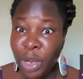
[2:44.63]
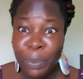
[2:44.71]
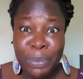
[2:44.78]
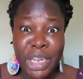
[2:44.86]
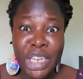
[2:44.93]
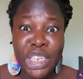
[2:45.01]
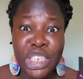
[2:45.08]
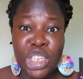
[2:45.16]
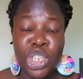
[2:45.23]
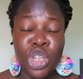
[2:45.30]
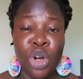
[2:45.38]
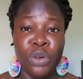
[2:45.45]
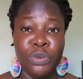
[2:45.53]
be
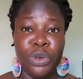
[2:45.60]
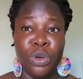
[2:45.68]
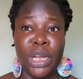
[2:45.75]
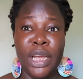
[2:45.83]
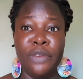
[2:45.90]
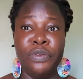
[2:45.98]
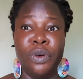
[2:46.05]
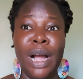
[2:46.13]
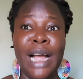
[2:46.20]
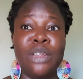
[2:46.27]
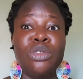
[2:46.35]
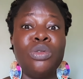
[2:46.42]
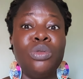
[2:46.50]
dissolved, okay, for
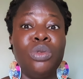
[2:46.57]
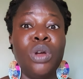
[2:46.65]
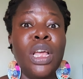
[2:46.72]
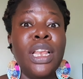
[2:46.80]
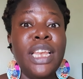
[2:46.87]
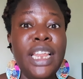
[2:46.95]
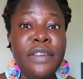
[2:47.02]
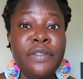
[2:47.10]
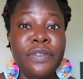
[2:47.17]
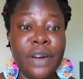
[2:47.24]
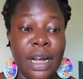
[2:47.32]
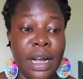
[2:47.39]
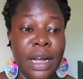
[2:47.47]
her to
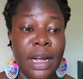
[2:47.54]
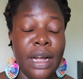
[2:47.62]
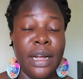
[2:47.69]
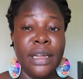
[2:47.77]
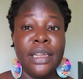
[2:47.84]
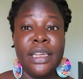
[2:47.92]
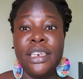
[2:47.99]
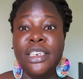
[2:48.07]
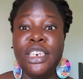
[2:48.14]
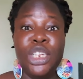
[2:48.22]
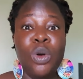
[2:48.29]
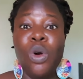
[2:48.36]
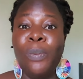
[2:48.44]
leave
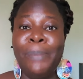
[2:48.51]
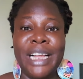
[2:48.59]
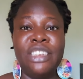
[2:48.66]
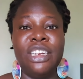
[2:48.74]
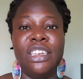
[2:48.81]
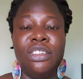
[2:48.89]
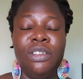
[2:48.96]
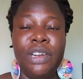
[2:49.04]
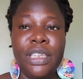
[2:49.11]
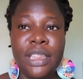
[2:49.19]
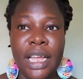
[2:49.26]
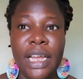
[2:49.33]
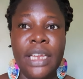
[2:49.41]
the whole
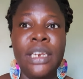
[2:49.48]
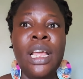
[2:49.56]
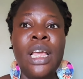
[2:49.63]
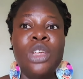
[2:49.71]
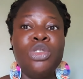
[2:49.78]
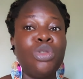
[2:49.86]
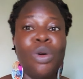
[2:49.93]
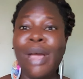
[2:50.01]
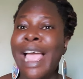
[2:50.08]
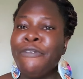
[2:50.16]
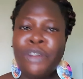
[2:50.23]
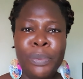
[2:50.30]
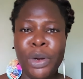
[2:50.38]
pageantry thing. So
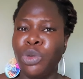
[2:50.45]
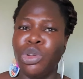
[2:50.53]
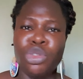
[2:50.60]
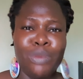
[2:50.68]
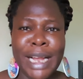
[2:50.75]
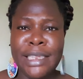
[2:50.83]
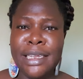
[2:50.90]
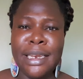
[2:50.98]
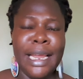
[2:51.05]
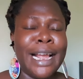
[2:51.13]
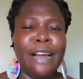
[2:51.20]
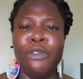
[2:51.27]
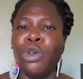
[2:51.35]
everybody was writing,
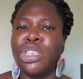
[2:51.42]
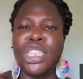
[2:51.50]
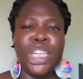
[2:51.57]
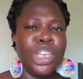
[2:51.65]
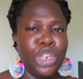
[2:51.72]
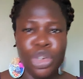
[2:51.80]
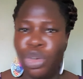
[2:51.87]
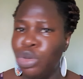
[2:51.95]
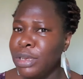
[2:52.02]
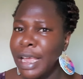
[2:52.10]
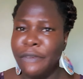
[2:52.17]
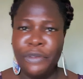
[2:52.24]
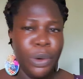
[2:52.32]
like I was seeing the
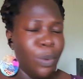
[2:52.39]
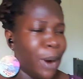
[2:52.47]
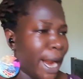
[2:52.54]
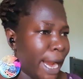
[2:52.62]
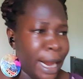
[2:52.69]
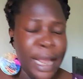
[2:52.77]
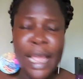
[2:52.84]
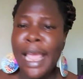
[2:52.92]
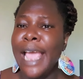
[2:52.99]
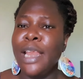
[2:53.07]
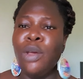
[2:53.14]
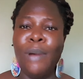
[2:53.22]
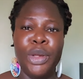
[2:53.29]
news everywhere,
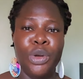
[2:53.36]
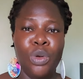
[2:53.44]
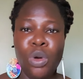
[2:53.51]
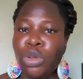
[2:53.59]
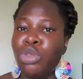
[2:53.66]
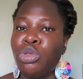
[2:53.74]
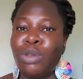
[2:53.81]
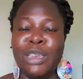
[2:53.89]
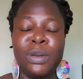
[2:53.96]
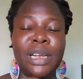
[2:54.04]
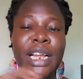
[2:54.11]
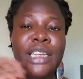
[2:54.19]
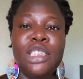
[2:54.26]
anywhere you go to,
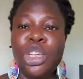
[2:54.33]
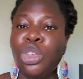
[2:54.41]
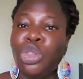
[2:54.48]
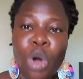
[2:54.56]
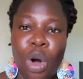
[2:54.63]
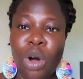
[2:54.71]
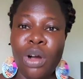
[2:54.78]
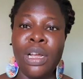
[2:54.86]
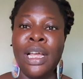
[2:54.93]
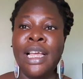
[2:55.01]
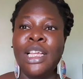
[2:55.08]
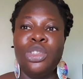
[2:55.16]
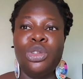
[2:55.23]
especially TikTok,
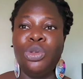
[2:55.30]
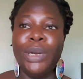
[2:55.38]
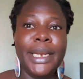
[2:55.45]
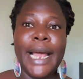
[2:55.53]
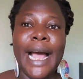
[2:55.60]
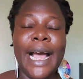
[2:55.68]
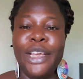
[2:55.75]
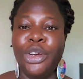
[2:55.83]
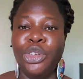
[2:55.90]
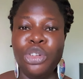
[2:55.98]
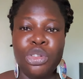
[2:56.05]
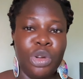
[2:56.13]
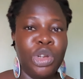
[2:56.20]
Twitter,
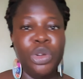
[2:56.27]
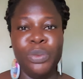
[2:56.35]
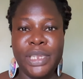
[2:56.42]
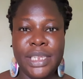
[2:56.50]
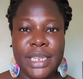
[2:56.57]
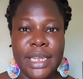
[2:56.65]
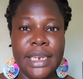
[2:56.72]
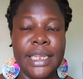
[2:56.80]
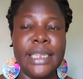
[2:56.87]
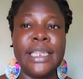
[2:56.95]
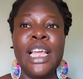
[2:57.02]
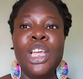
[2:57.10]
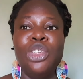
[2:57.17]
you're just going to be seeing
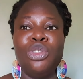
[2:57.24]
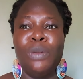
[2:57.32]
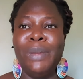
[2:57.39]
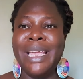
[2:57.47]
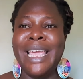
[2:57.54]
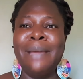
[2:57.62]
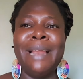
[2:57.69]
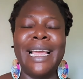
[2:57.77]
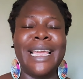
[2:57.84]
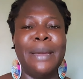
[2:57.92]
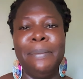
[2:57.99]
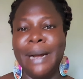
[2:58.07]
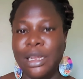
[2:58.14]
it. So it became
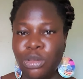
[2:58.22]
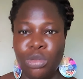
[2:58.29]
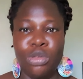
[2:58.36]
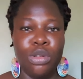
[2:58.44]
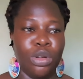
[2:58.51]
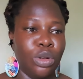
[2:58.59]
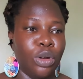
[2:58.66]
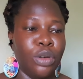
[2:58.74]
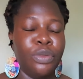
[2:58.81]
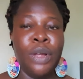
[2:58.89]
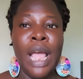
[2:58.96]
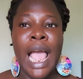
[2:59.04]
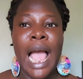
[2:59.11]
like a battle sort
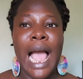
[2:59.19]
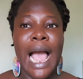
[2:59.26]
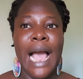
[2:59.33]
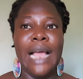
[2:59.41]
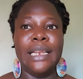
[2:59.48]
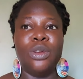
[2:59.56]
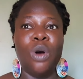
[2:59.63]
of, and